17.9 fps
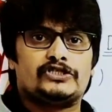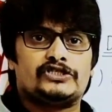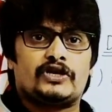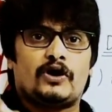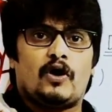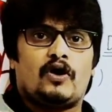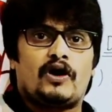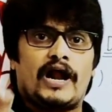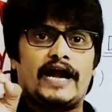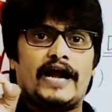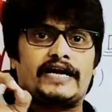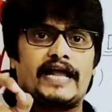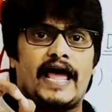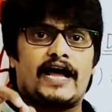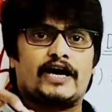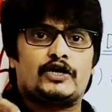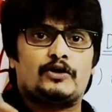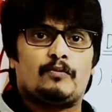or
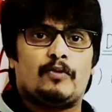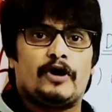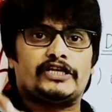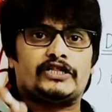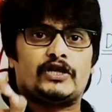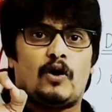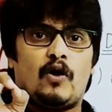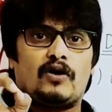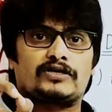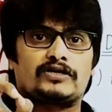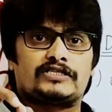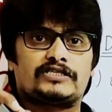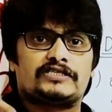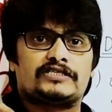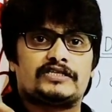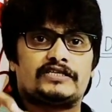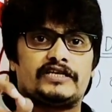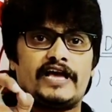attacked by the
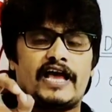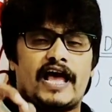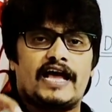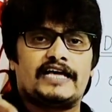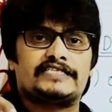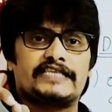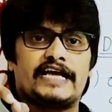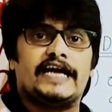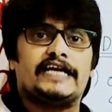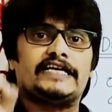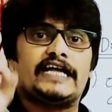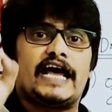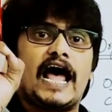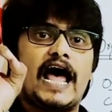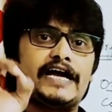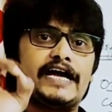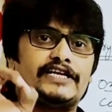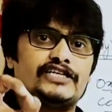oxygen gas at
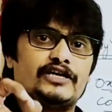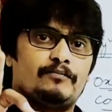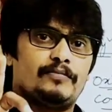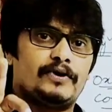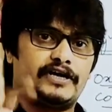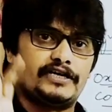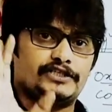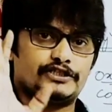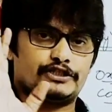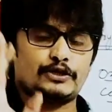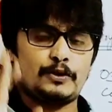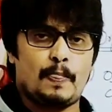high temperature.